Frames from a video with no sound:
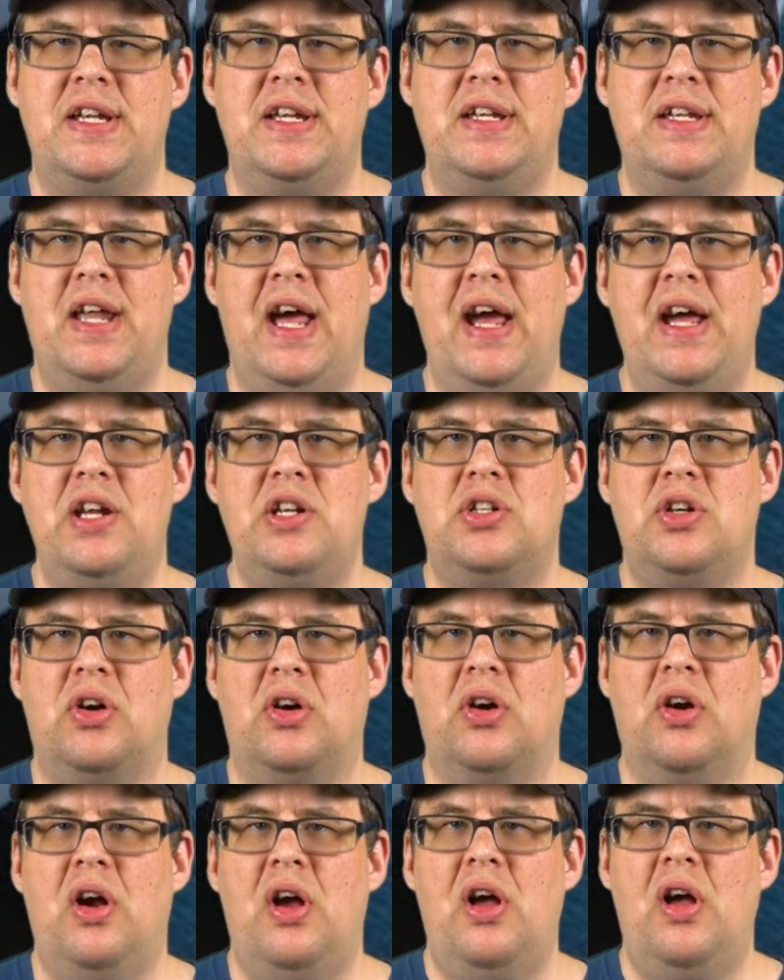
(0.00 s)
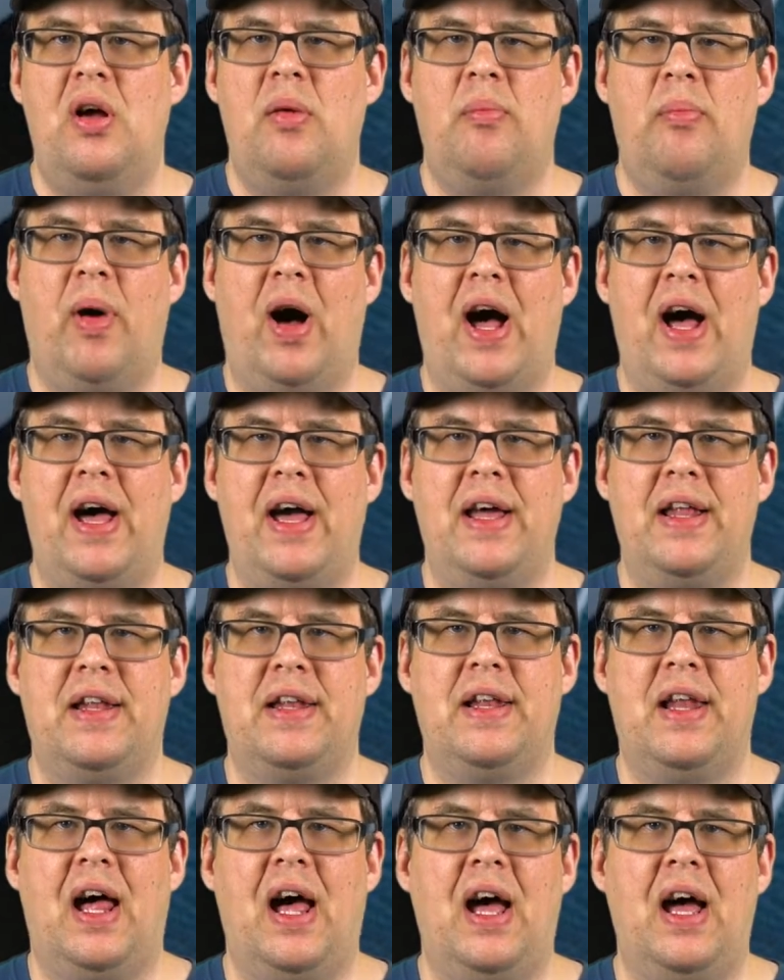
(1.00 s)
in danger by
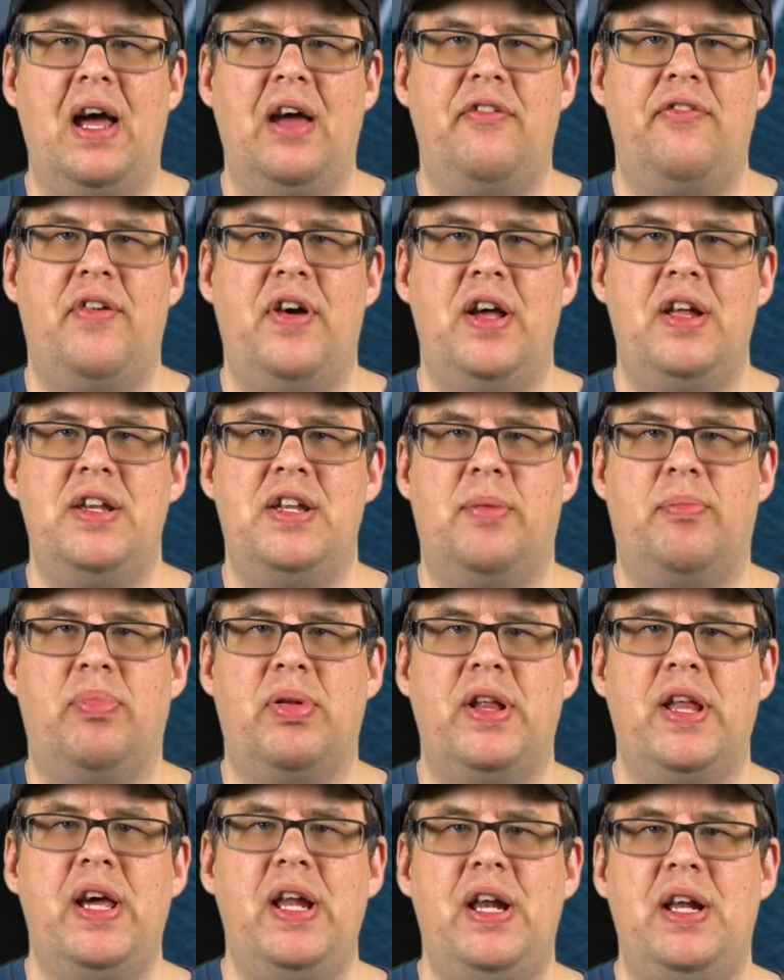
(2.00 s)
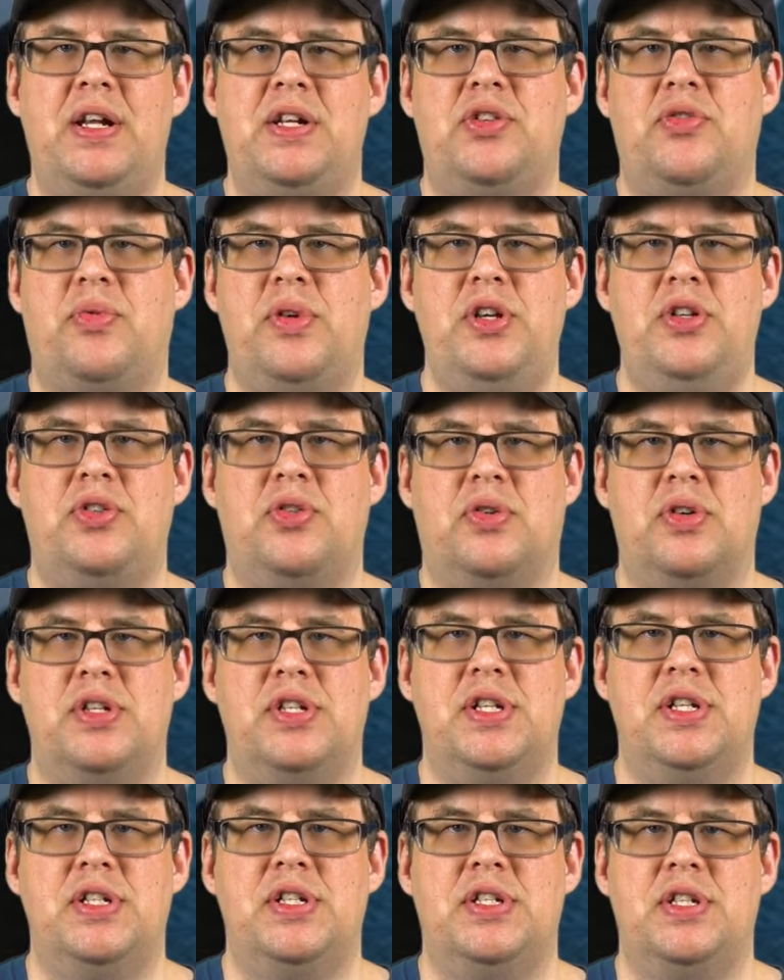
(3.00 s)
life depleting its
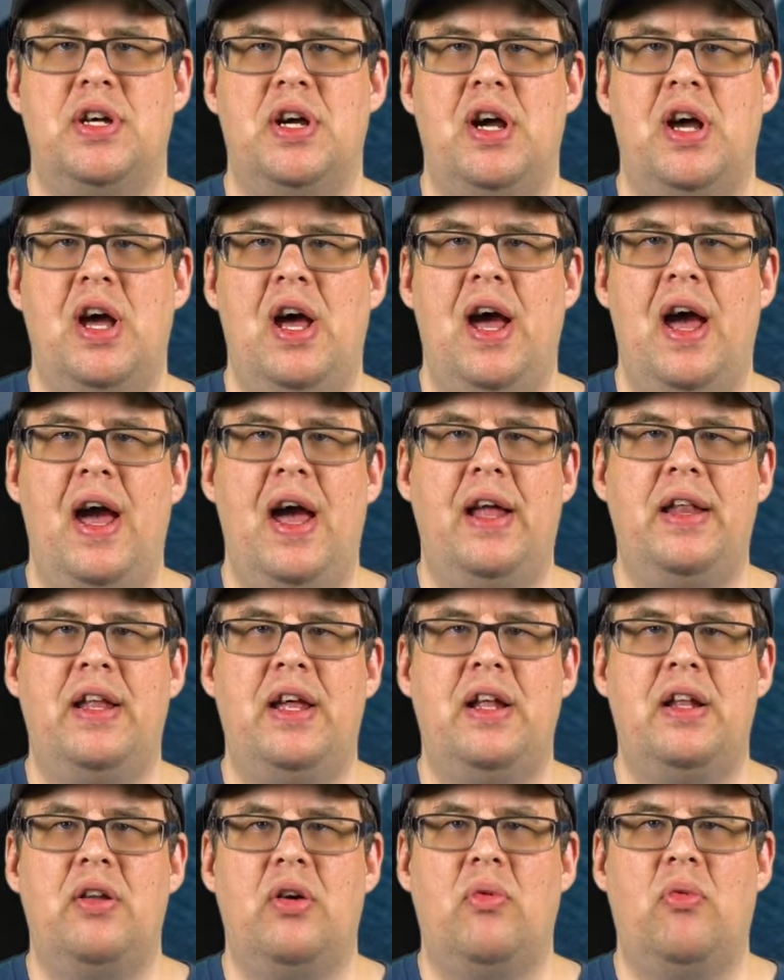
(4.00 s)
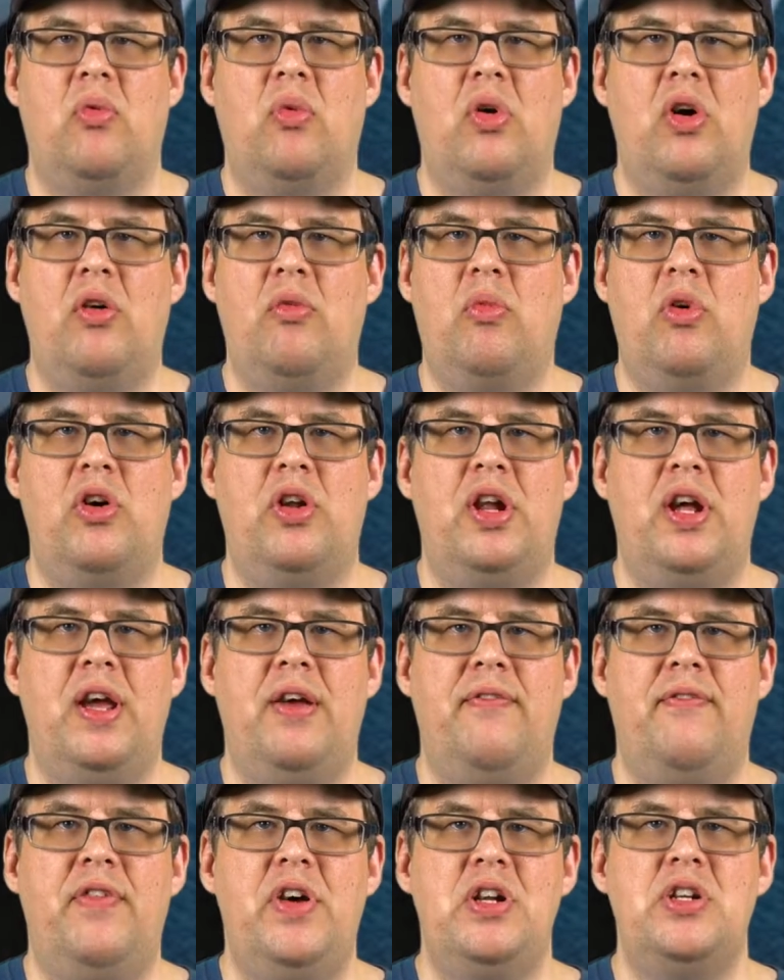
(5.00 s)
resources, and that would
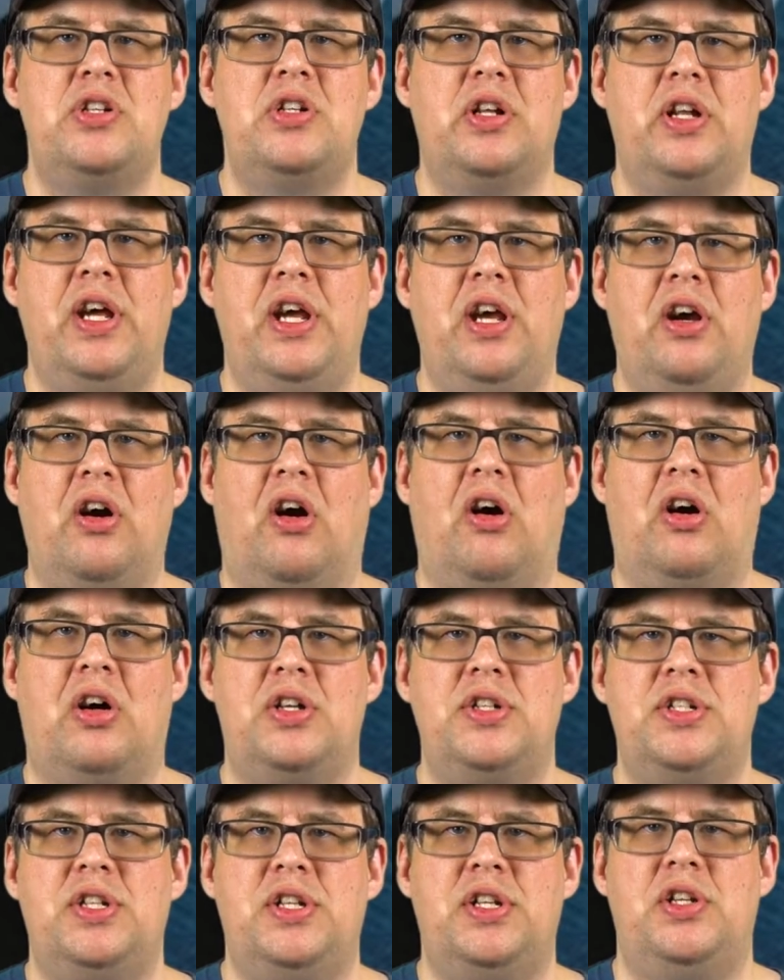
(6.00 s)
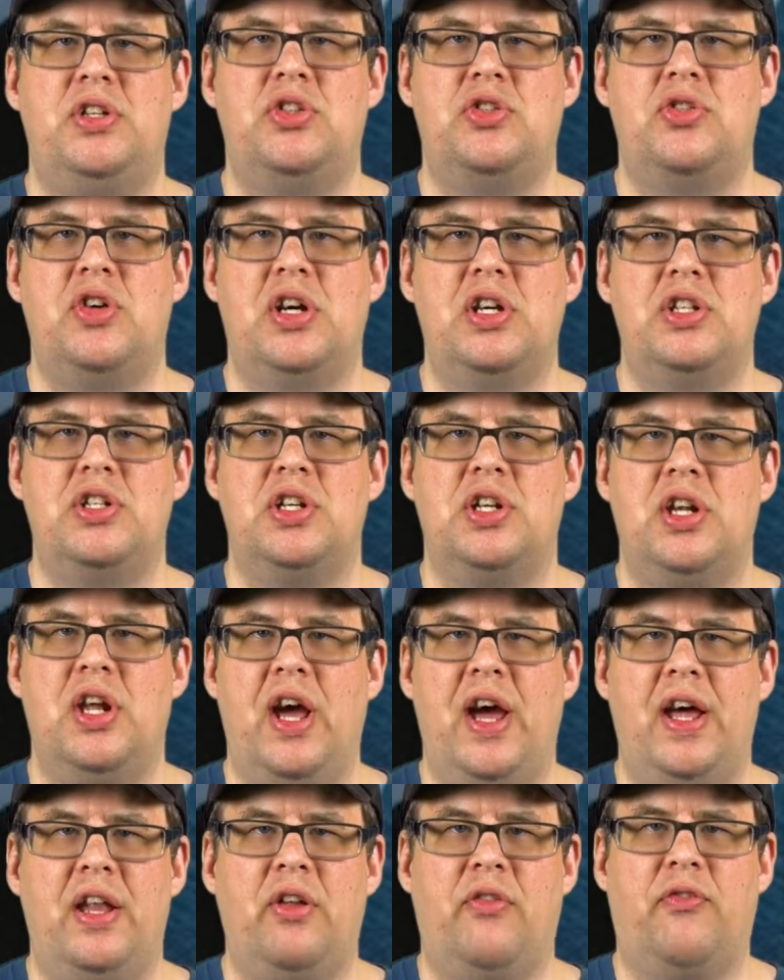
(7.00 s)
eventually cause the destruction
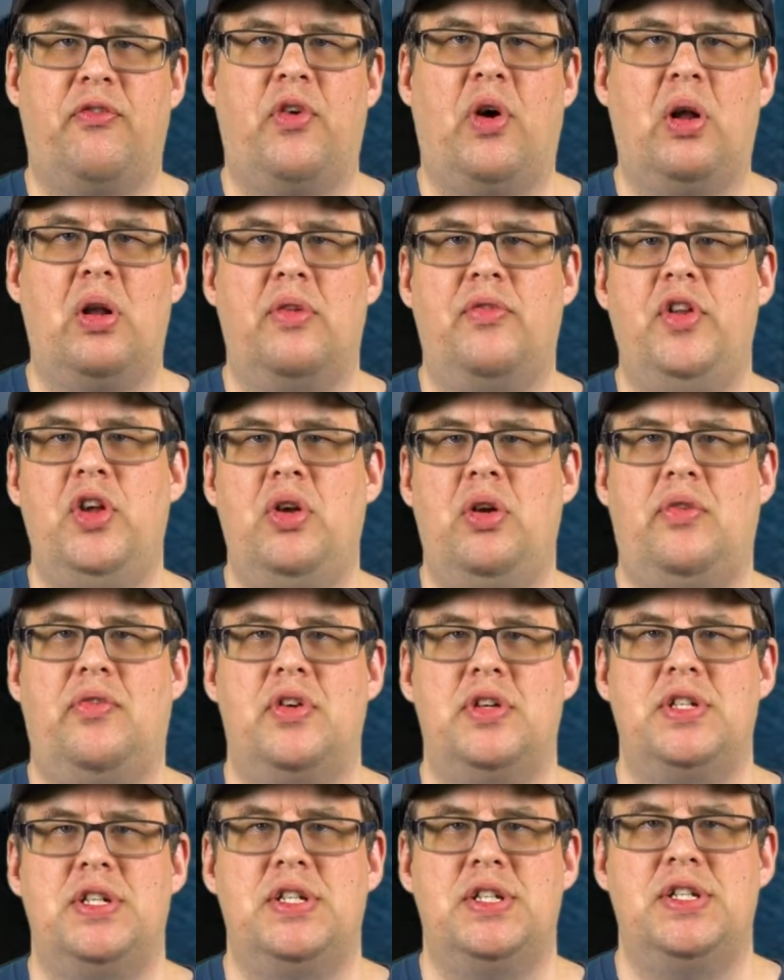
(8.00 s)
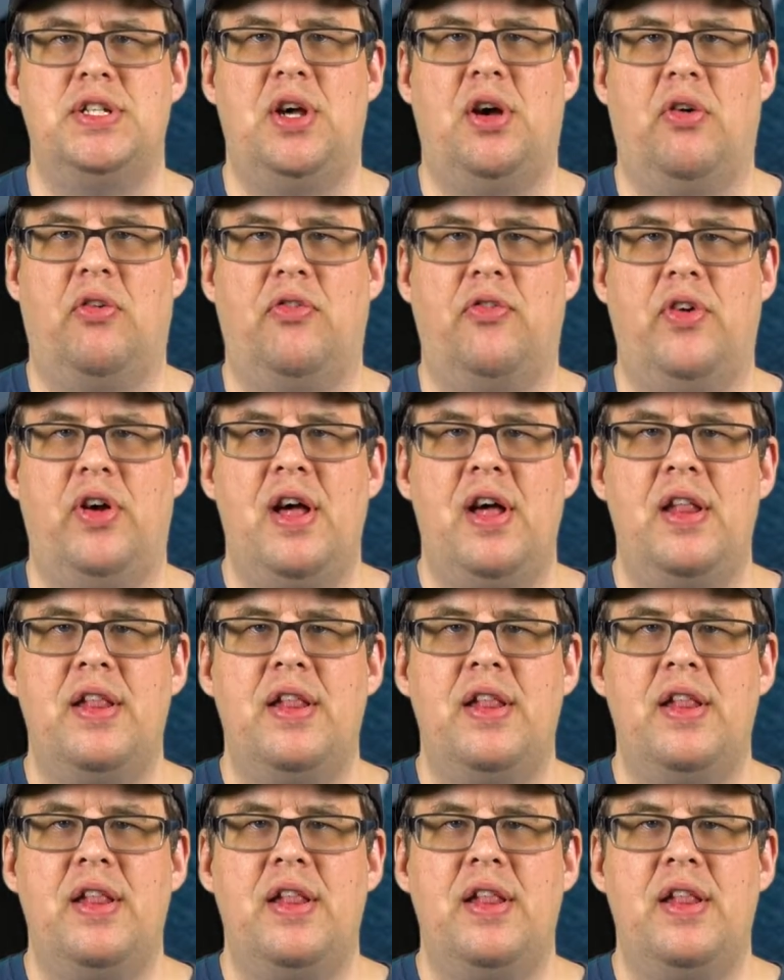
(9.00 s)
and the fall of the universe itself.